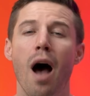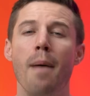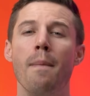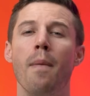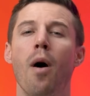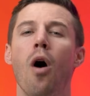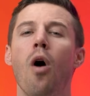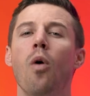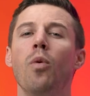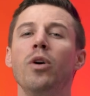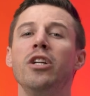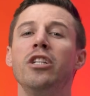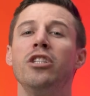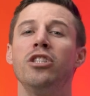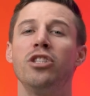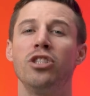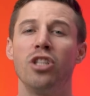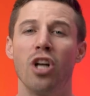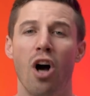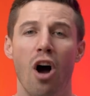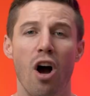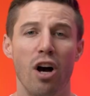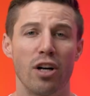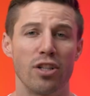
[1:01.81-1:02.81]
I'm always
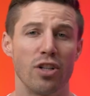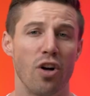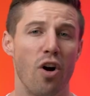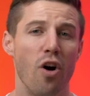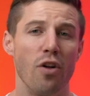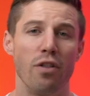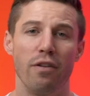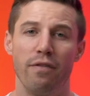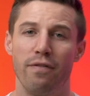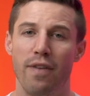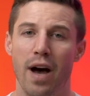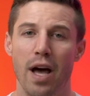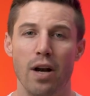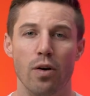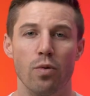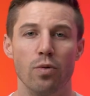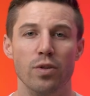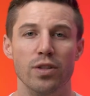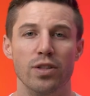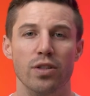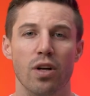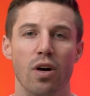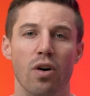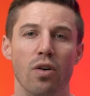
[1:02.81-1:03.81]
shocked on the final
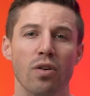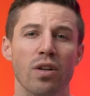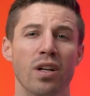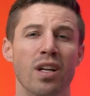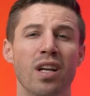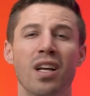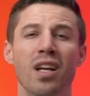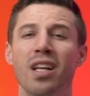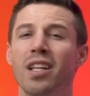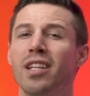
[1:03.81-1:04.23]
result.